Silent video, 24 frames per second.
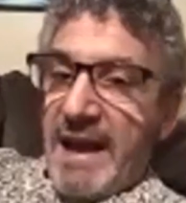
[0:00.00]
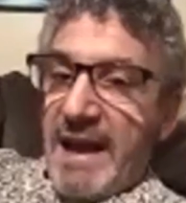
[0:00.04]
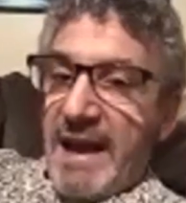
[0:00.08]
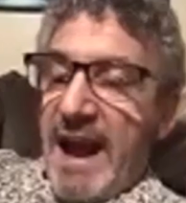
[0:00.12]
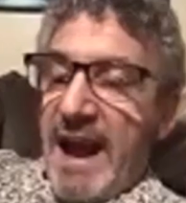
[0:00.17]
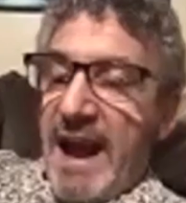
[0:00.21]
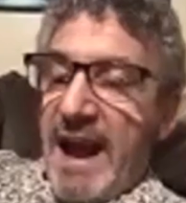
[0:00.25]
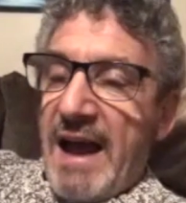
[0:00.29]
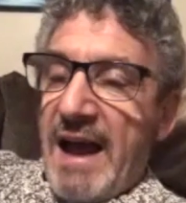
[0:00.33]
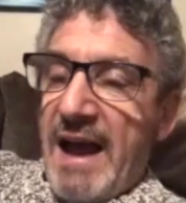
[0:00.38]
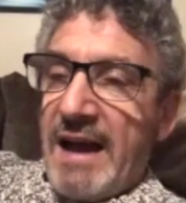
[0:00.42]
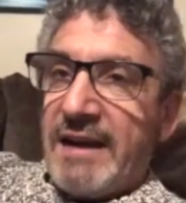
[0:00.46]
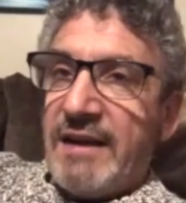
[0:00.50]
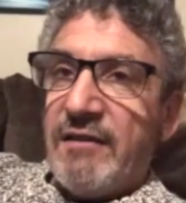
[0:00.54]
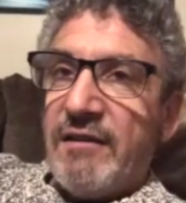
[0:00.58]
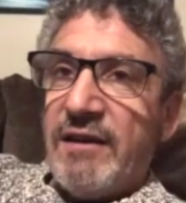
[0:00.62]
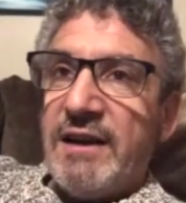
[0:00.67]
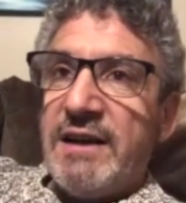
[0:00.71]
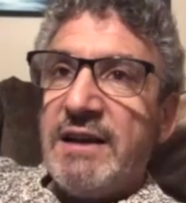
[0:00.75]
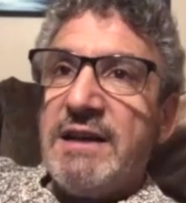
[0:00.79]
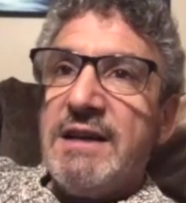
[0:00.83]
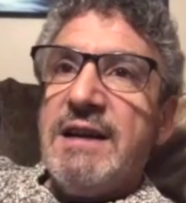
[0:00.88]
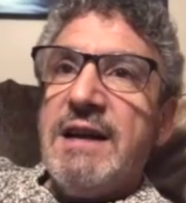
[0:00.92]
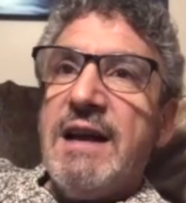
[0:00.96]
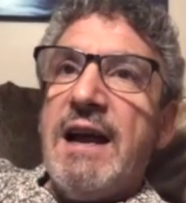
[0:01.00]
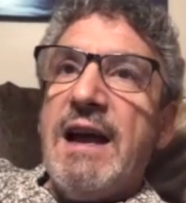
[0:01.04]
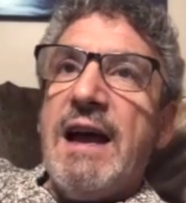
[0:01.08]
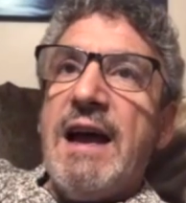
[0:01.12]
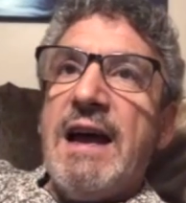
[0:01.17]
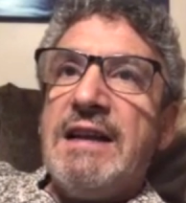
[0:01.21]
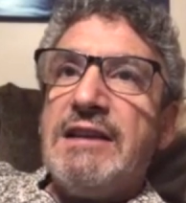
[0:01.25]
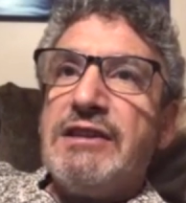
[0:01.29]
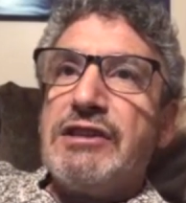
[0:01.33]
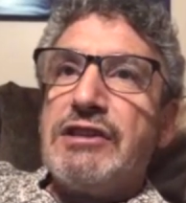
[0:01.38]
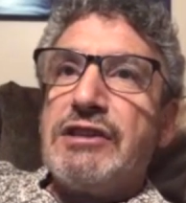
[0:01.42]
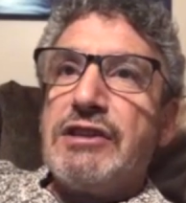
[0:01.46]
accurate.
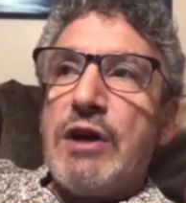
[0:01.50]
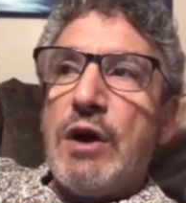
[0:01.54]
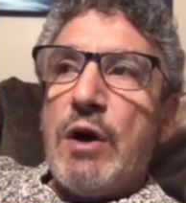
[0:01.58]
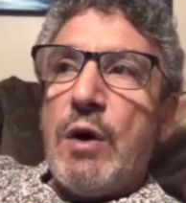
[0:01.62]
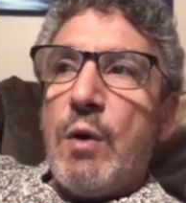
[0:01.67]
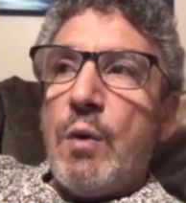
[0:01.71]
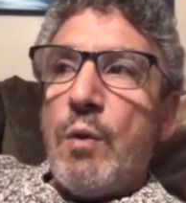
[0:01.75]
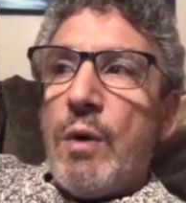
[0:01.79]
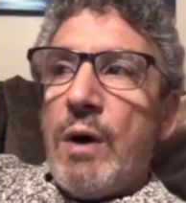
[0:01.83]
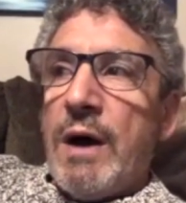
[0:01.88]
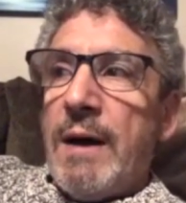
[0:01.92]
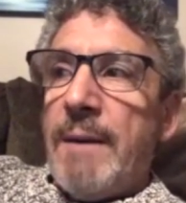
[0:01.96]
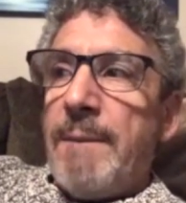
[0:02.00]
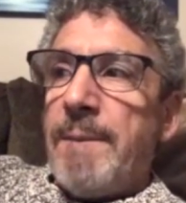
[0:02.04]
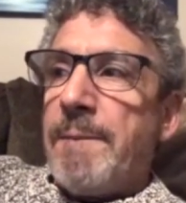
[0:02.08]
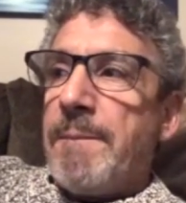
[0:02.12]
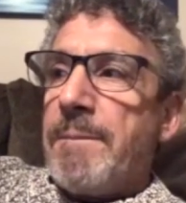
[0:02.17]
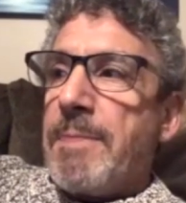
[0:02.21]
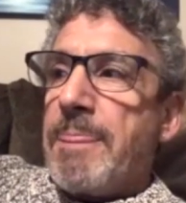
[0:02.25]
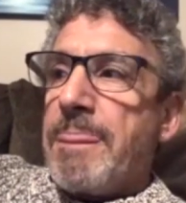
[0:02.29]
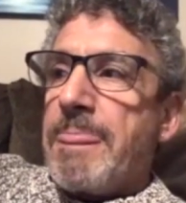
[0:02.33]
And so,